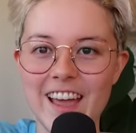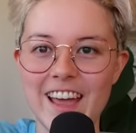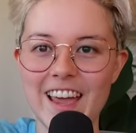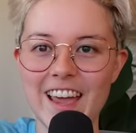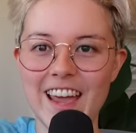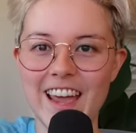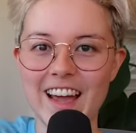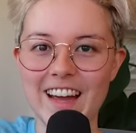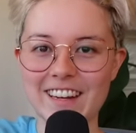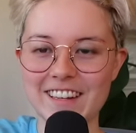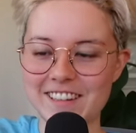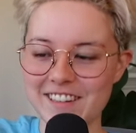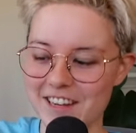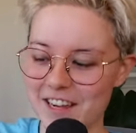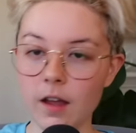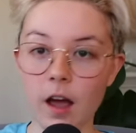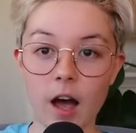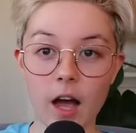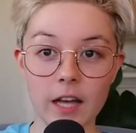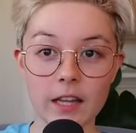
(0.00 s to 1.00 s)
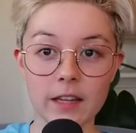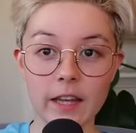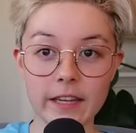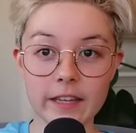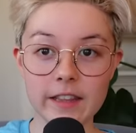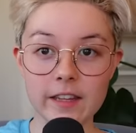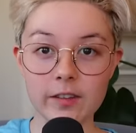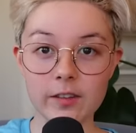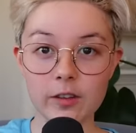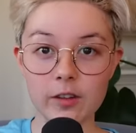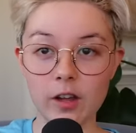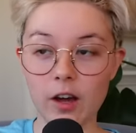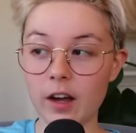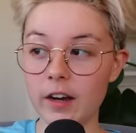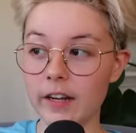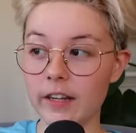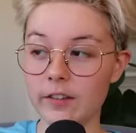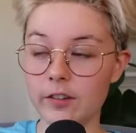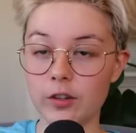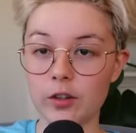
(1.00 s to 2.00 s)
And I like this a
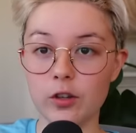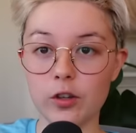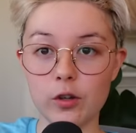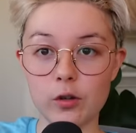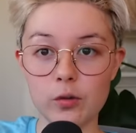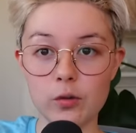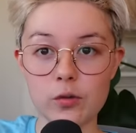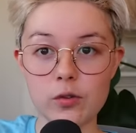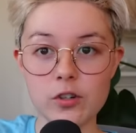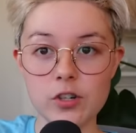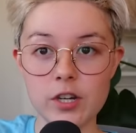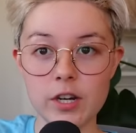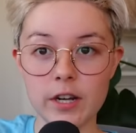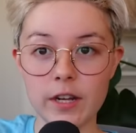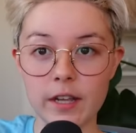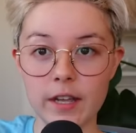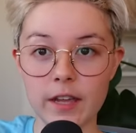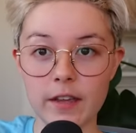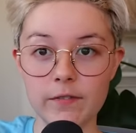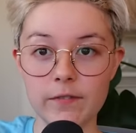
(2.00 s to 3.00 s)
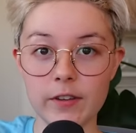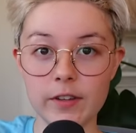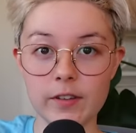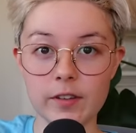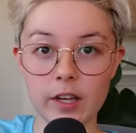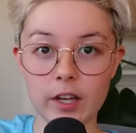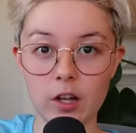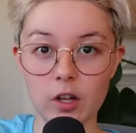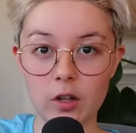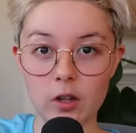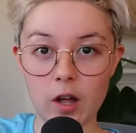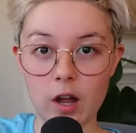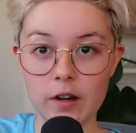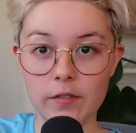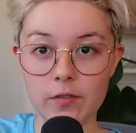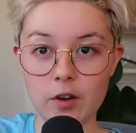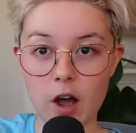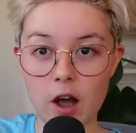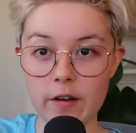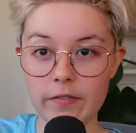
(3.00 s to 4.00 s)
lot. It's huge. It fits like a lot
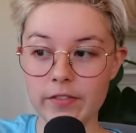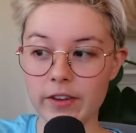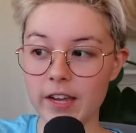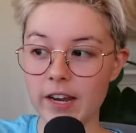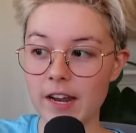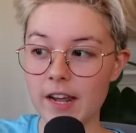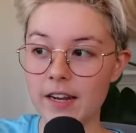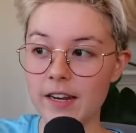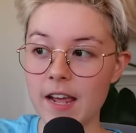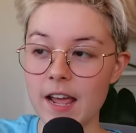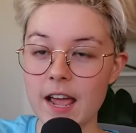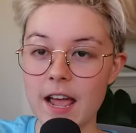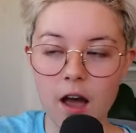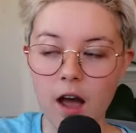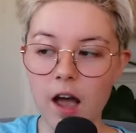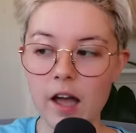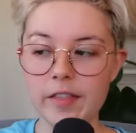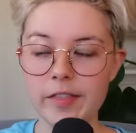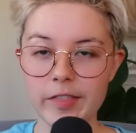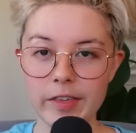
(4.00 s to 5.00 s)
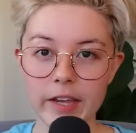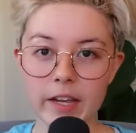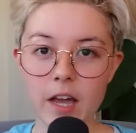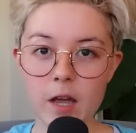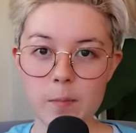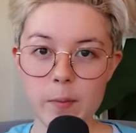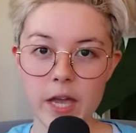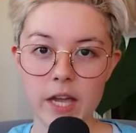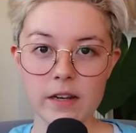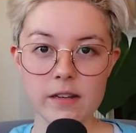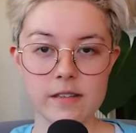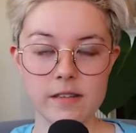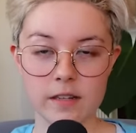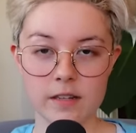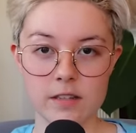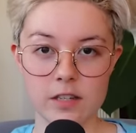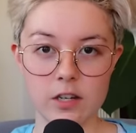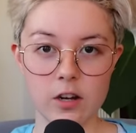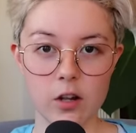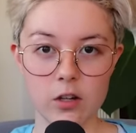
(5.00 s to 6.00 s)
of coffee in it. I think I paid
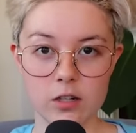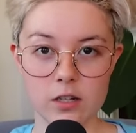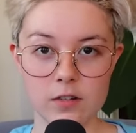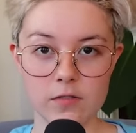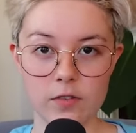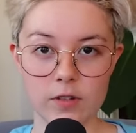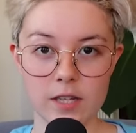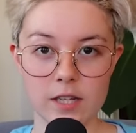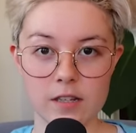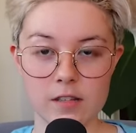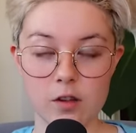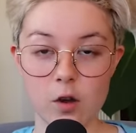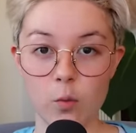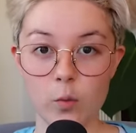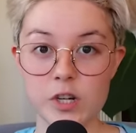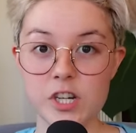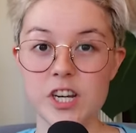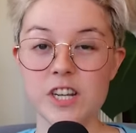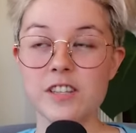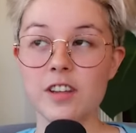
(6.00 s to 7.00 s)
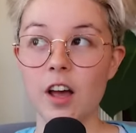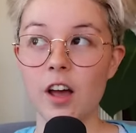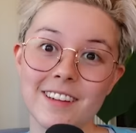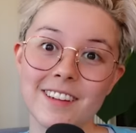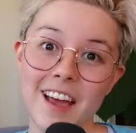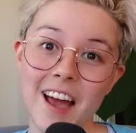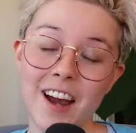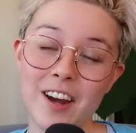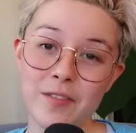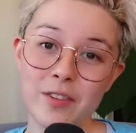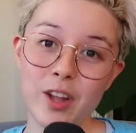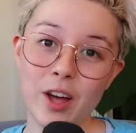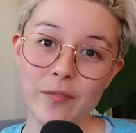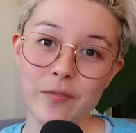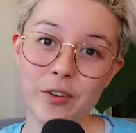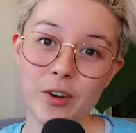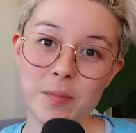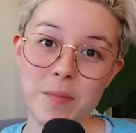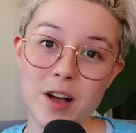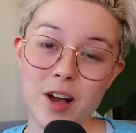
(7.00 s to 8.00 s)
$60 for this, which is kind of a lot
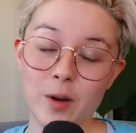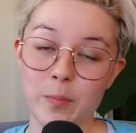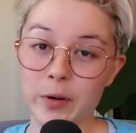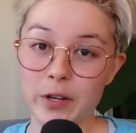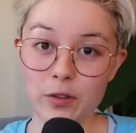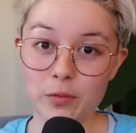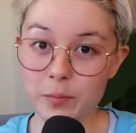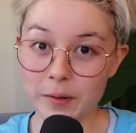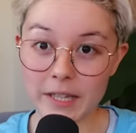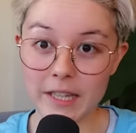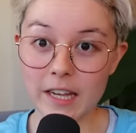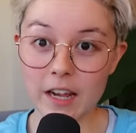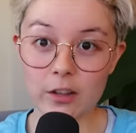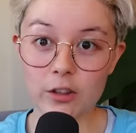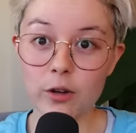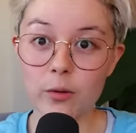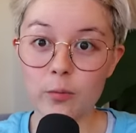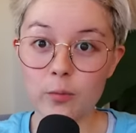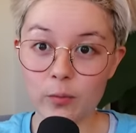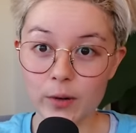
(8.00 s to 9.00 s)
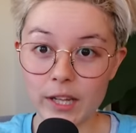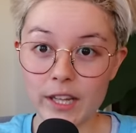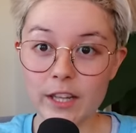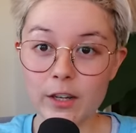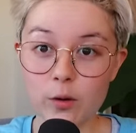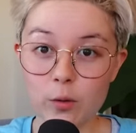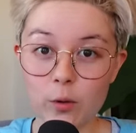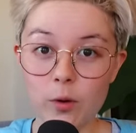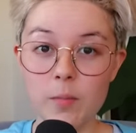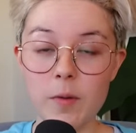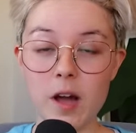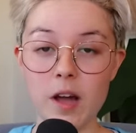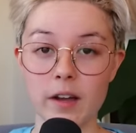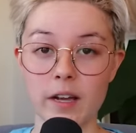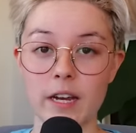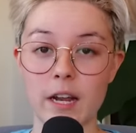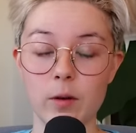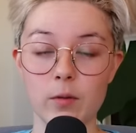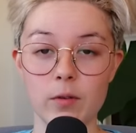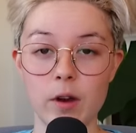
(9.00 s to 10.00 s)
for a mug, but it's a really cool mug.
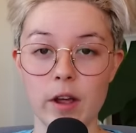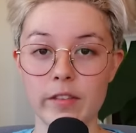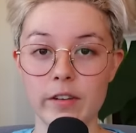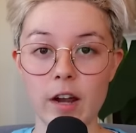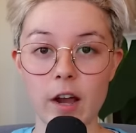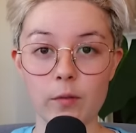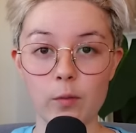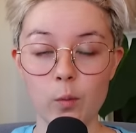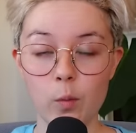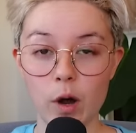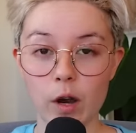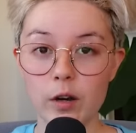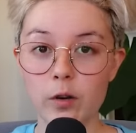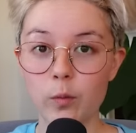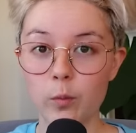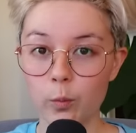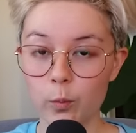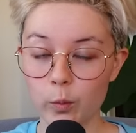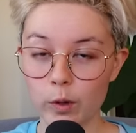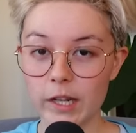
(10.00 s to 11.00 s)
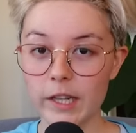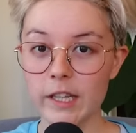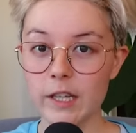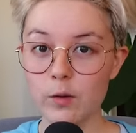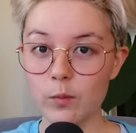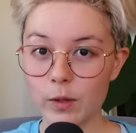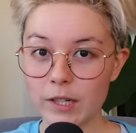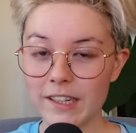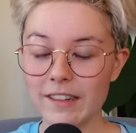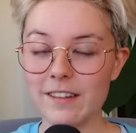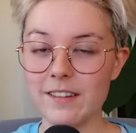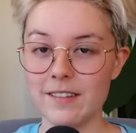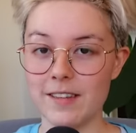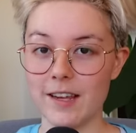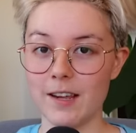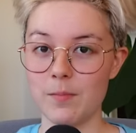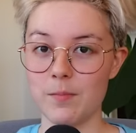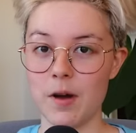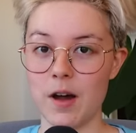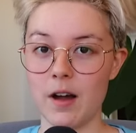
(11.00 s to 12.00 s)
And I would rather have one really, really
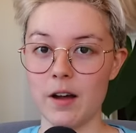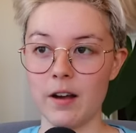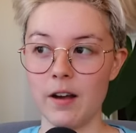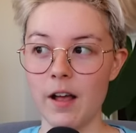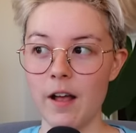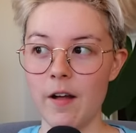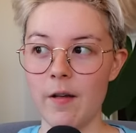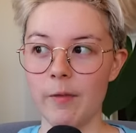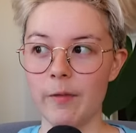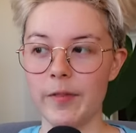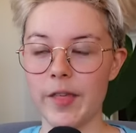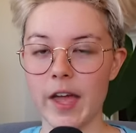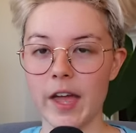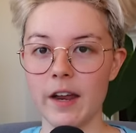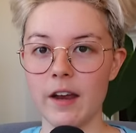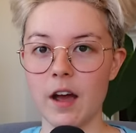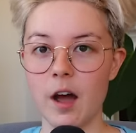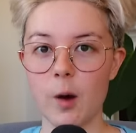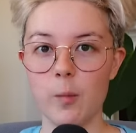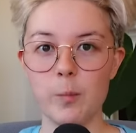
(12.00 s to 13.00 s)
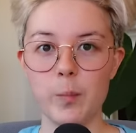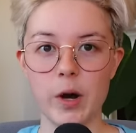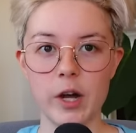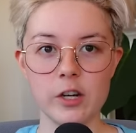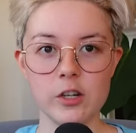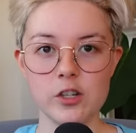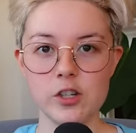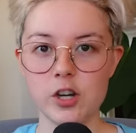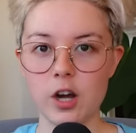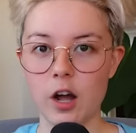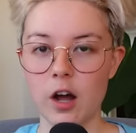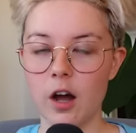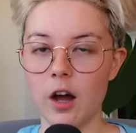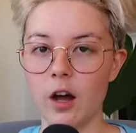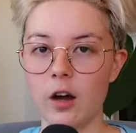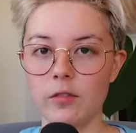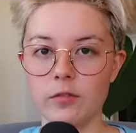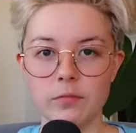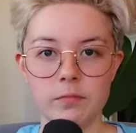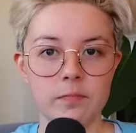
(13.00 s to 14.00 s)
sick mug than a bunch
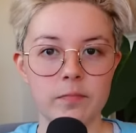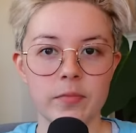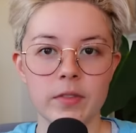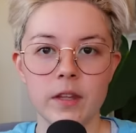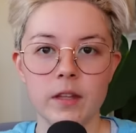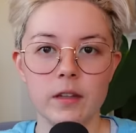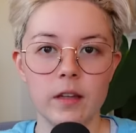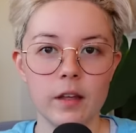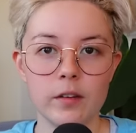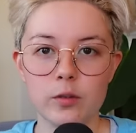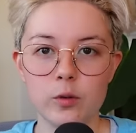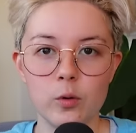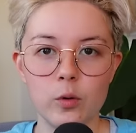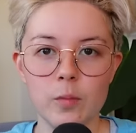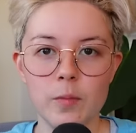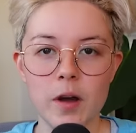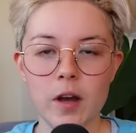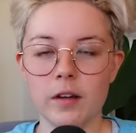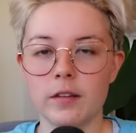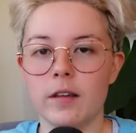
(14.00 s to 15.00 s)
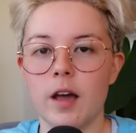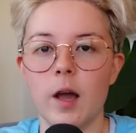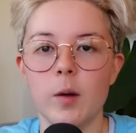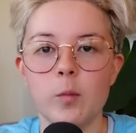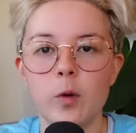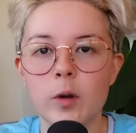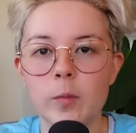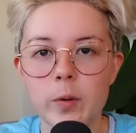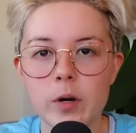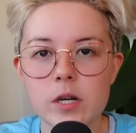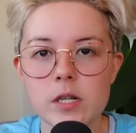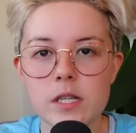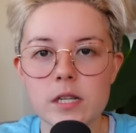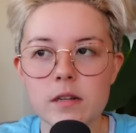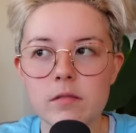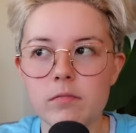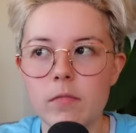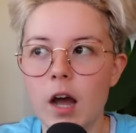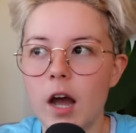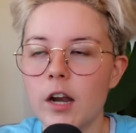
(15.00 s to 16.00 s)
of less cool mugs. I'm one person.
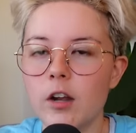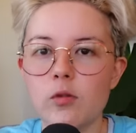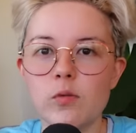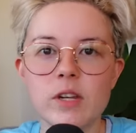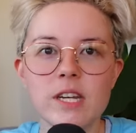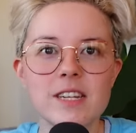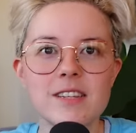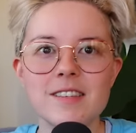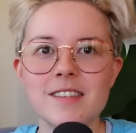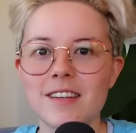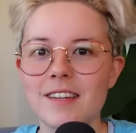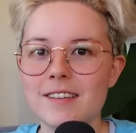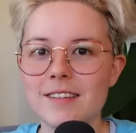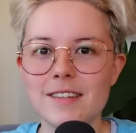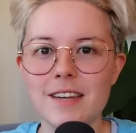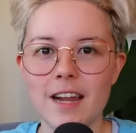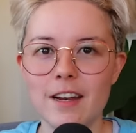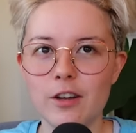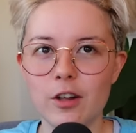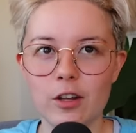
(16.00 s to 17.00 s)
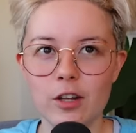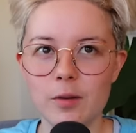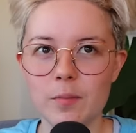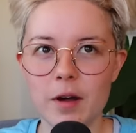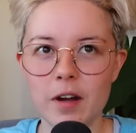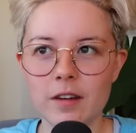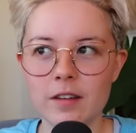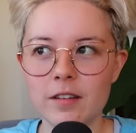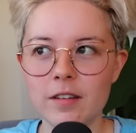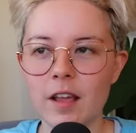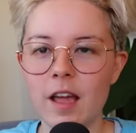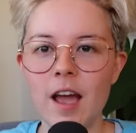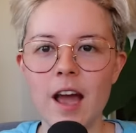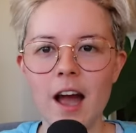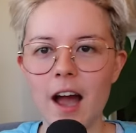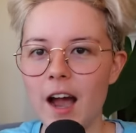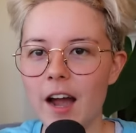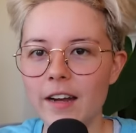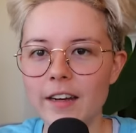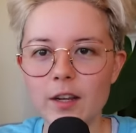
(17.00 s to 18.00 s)
I don't need six $10 mugs.
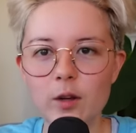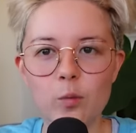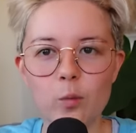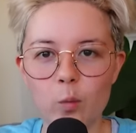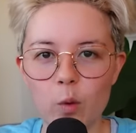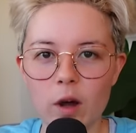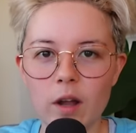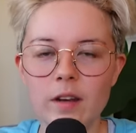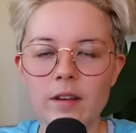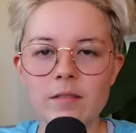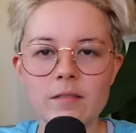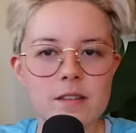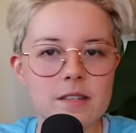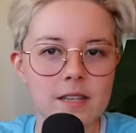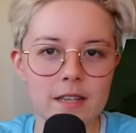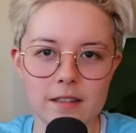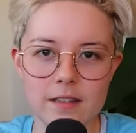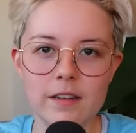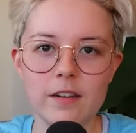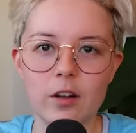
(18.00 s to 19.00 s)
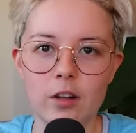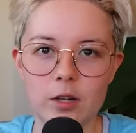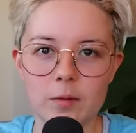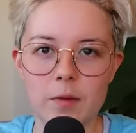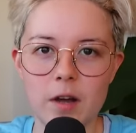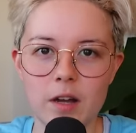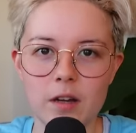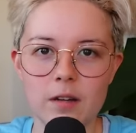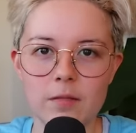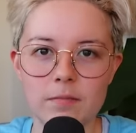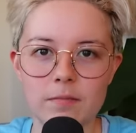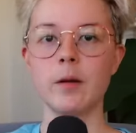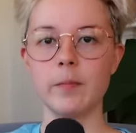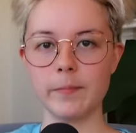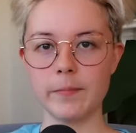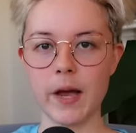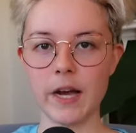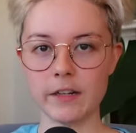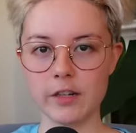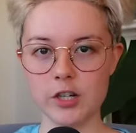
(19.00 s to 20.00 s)
I need one $60 mug.
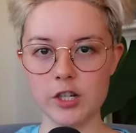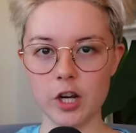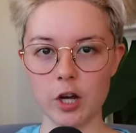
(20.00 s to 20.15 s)
Back to